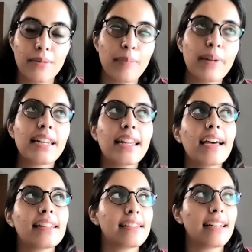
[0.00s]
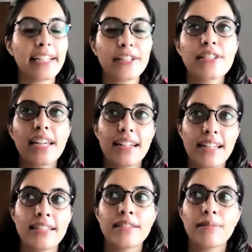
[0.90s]
But yes, like you said,
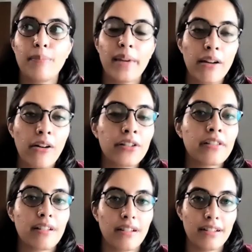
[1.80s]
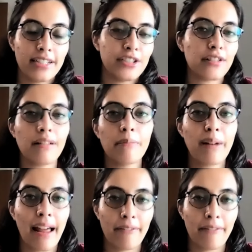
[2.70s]
it's beyond a digital
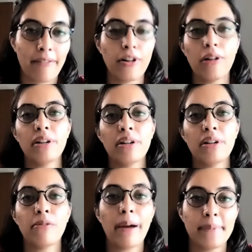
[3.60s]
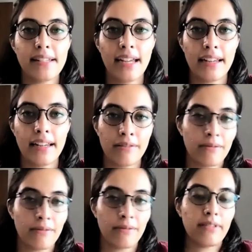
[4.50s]
platform, a website of like
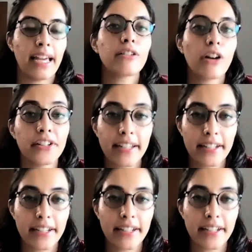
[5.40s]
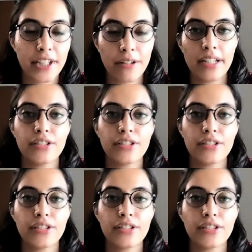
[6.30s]
content curation.